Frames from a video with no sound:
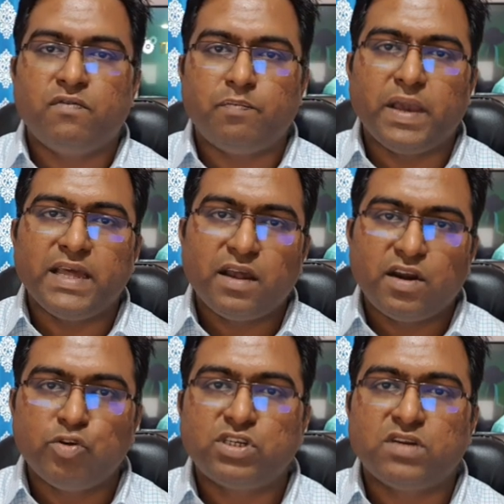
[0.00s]
pay their
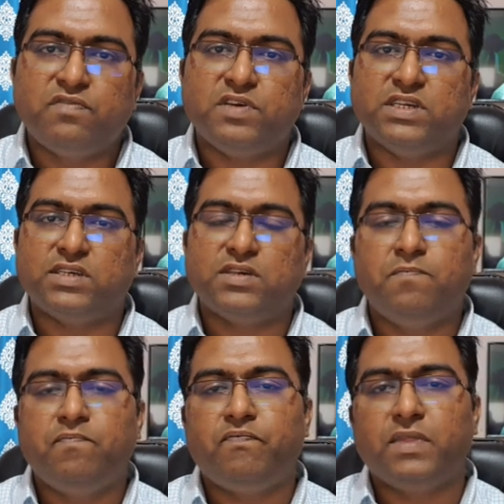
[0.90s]
tuition fees.
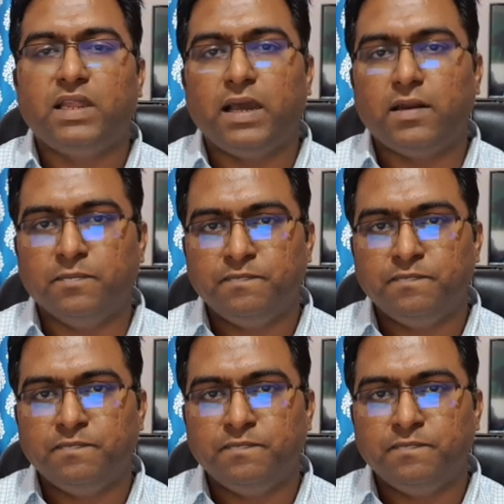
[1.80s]
Then